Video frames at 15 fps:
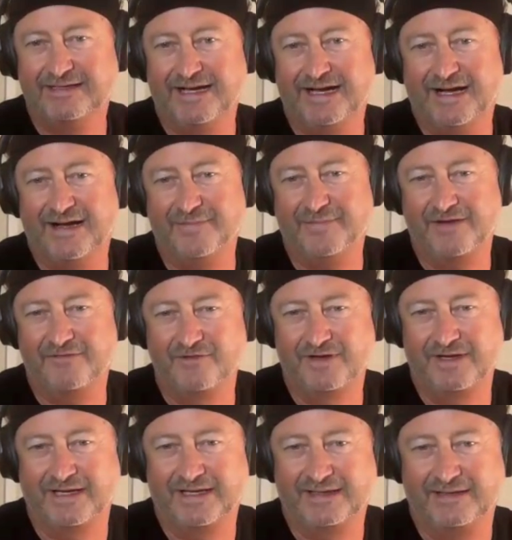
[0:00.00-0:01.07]
and
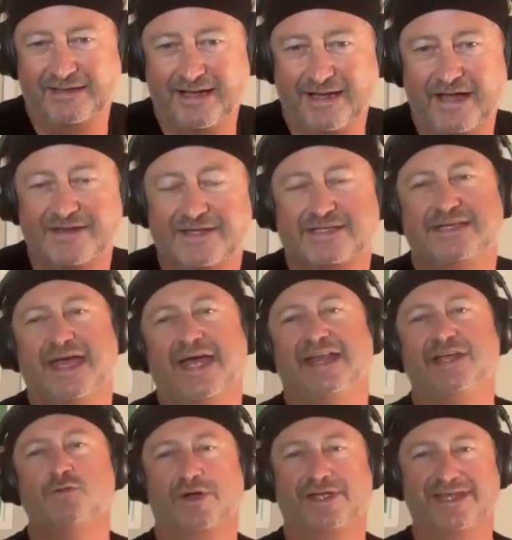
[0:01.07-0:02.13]
really
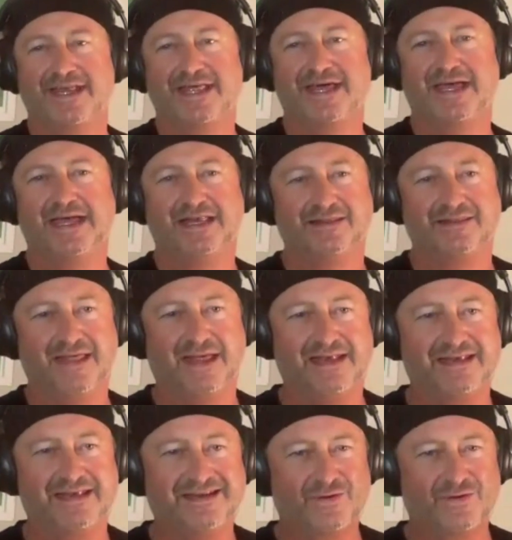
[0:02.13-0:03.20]
understanding what you need, and
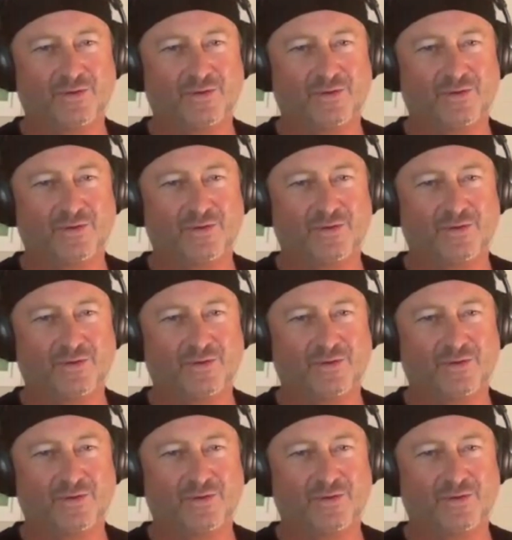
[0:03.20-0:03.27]
then